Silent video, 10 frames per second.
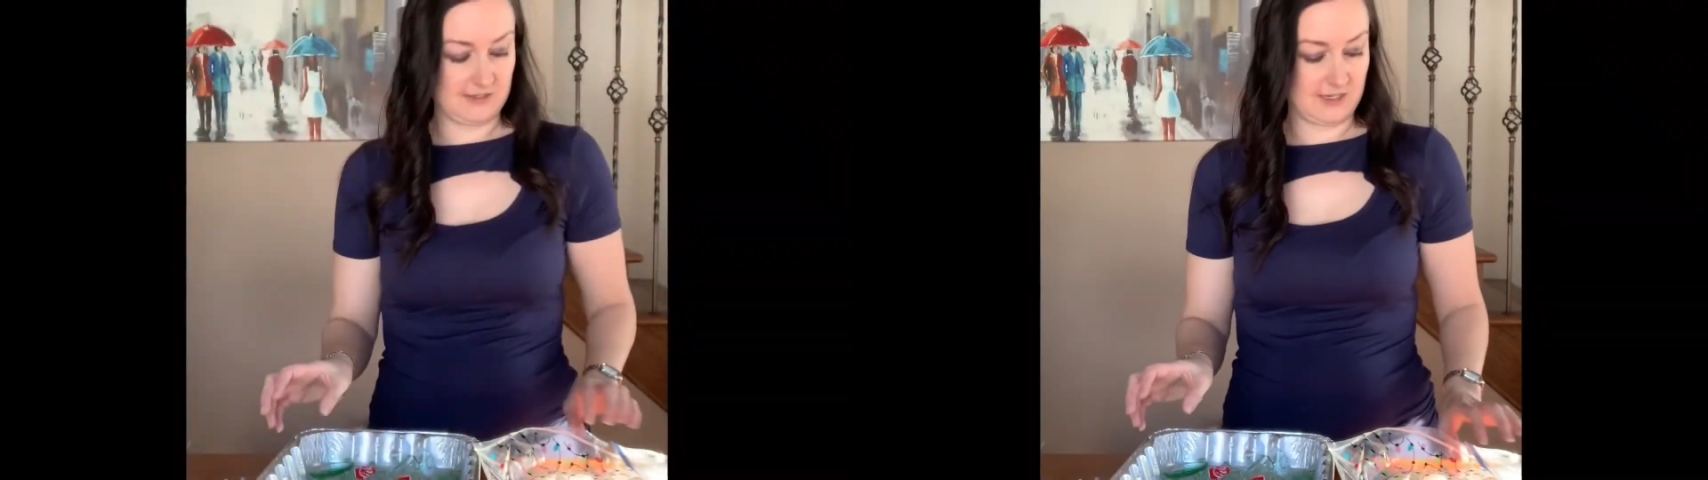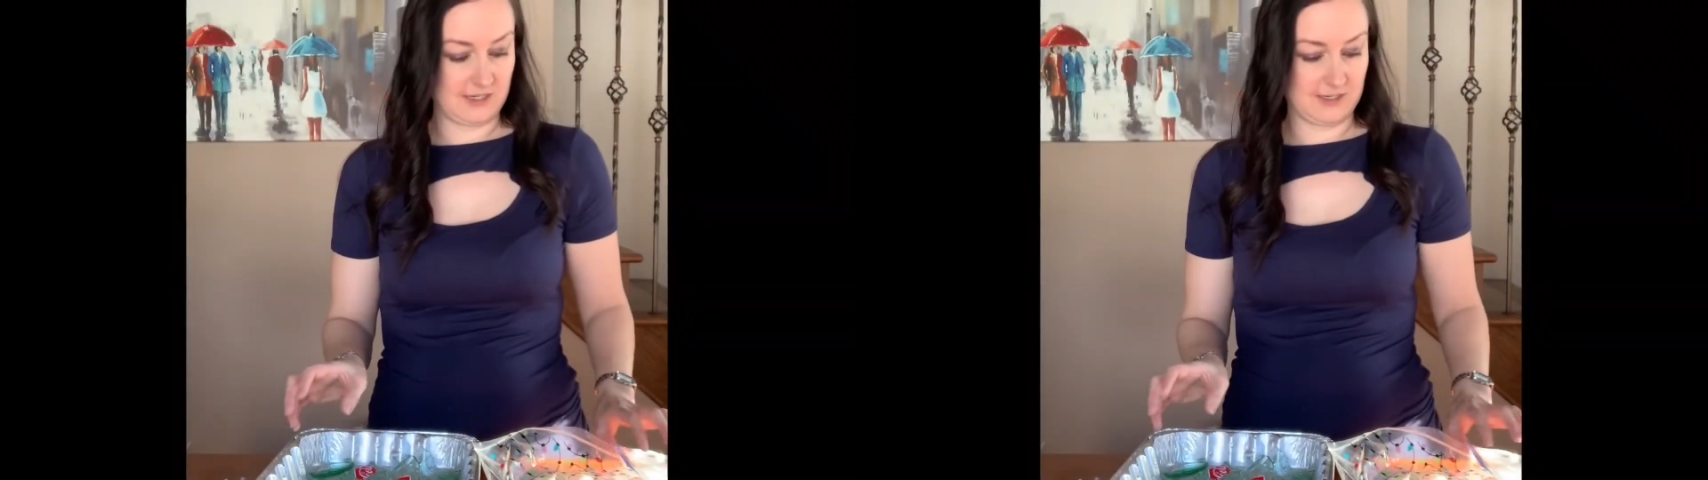
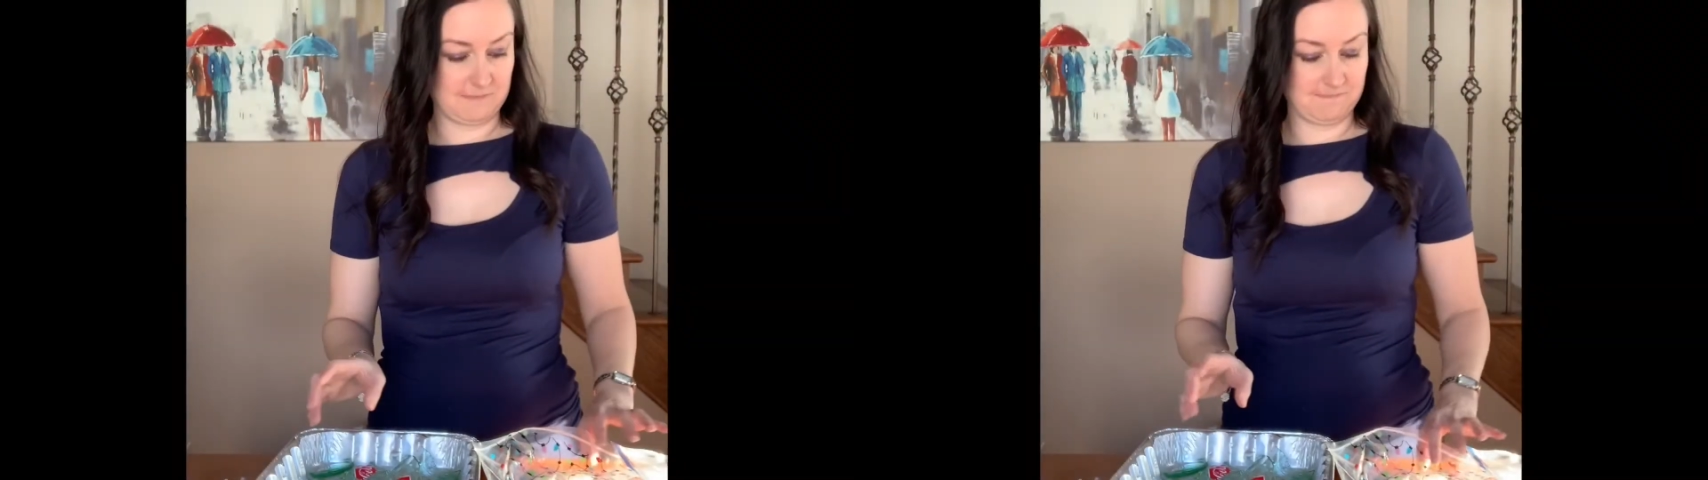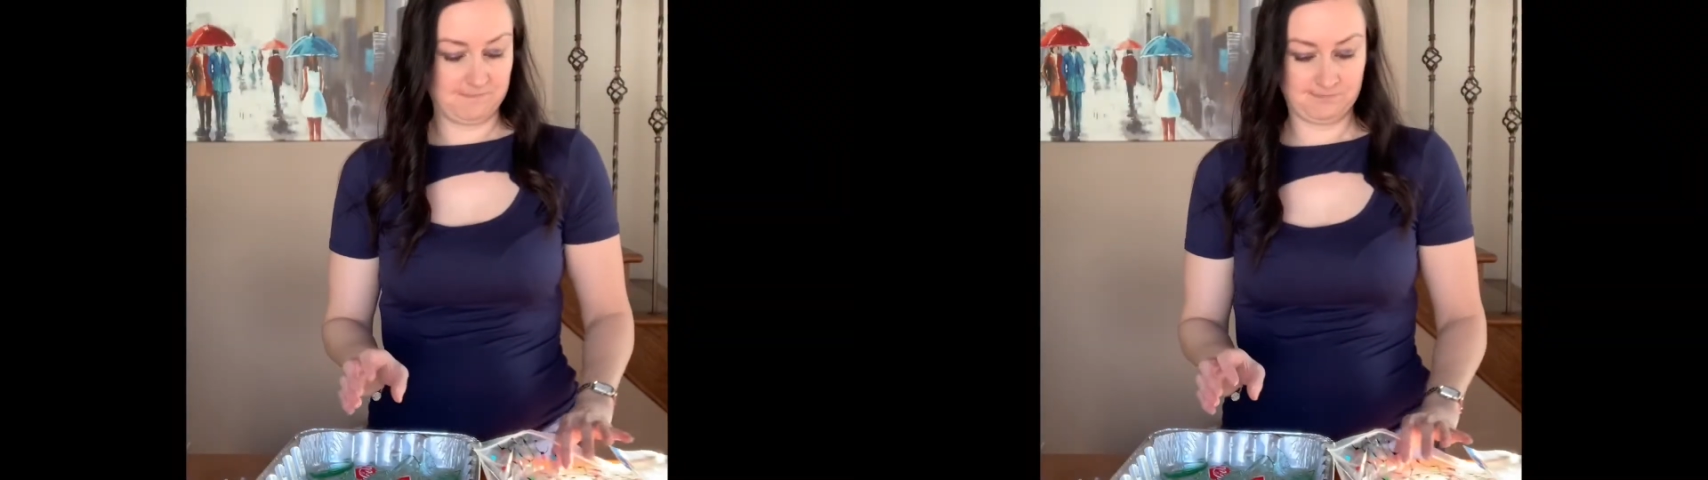um,
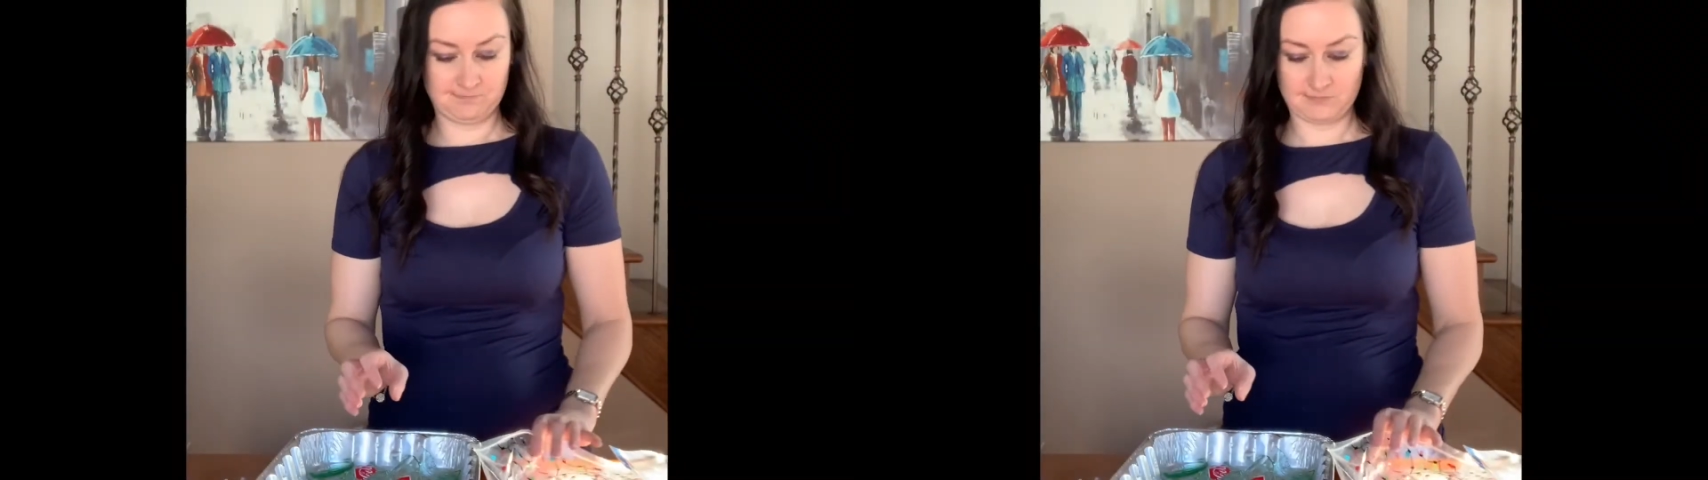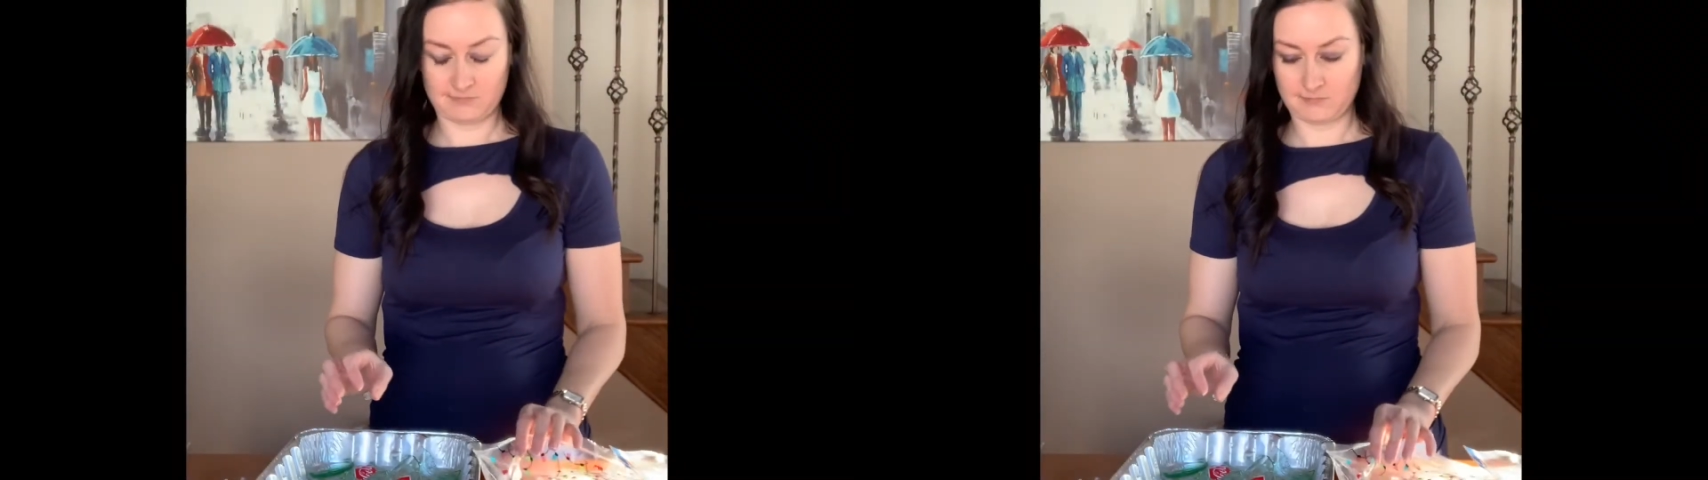
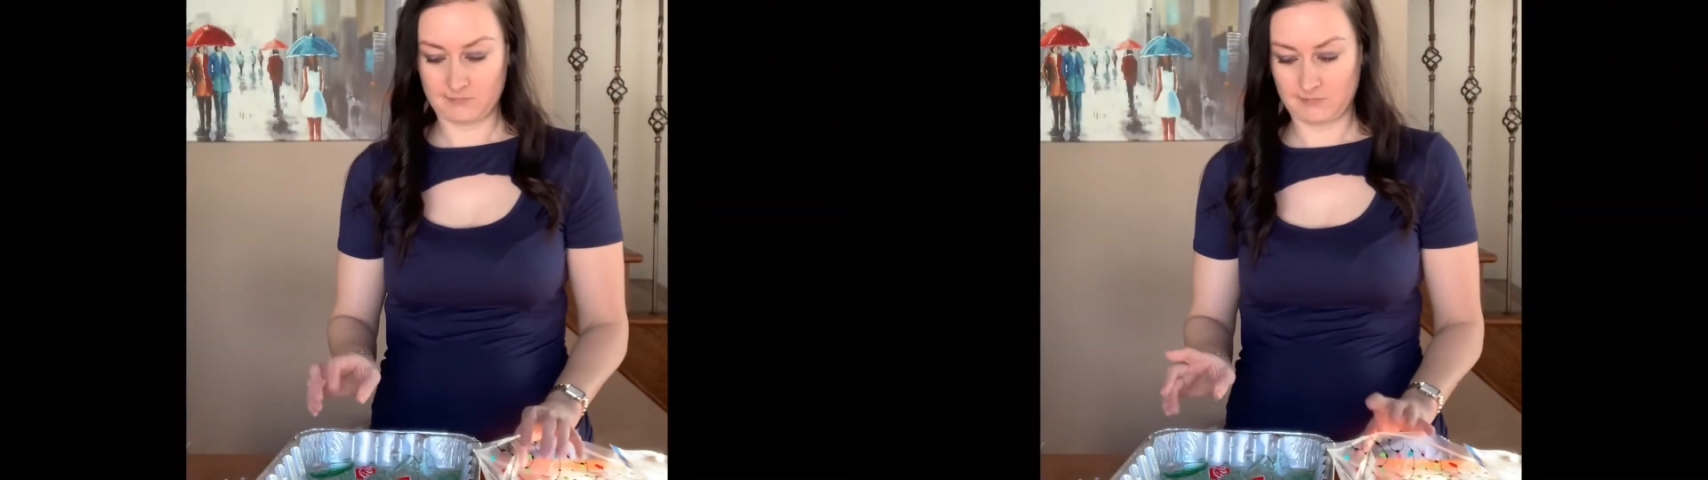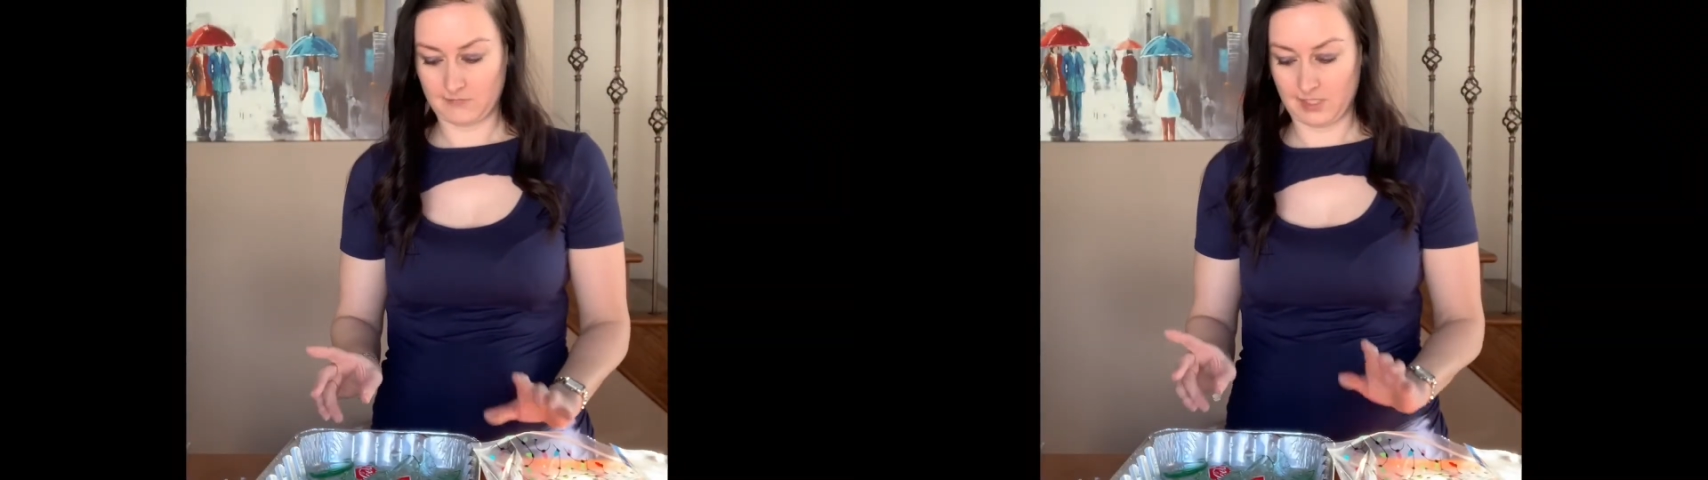
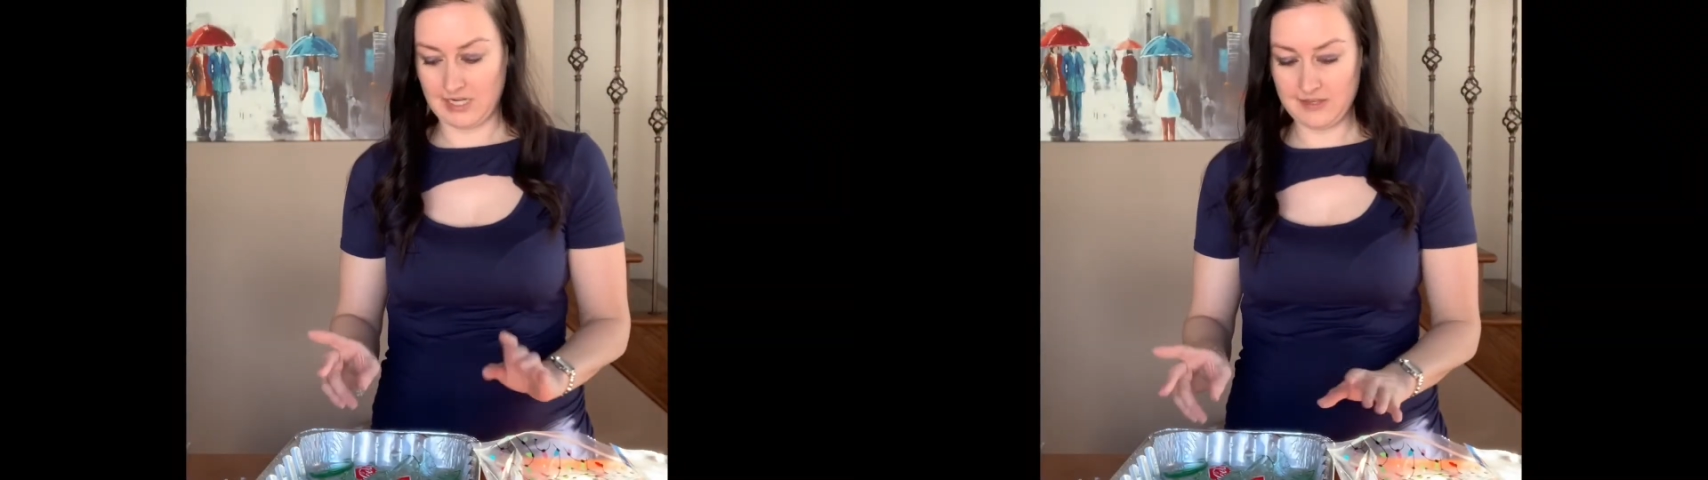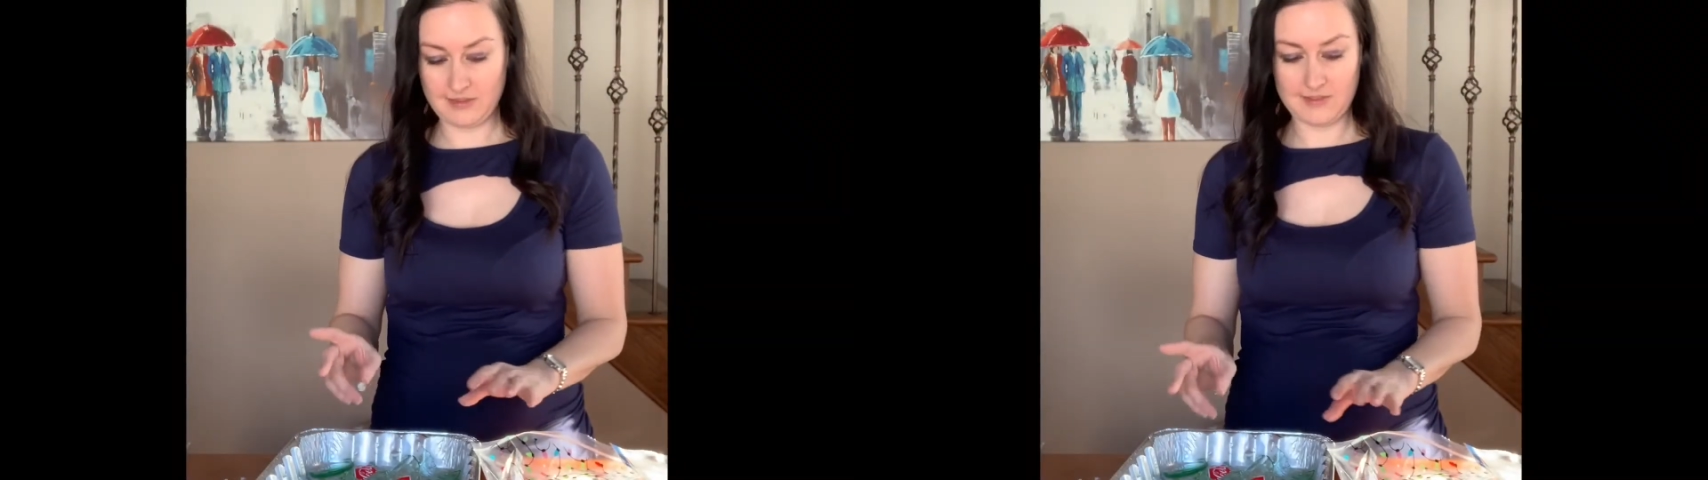anything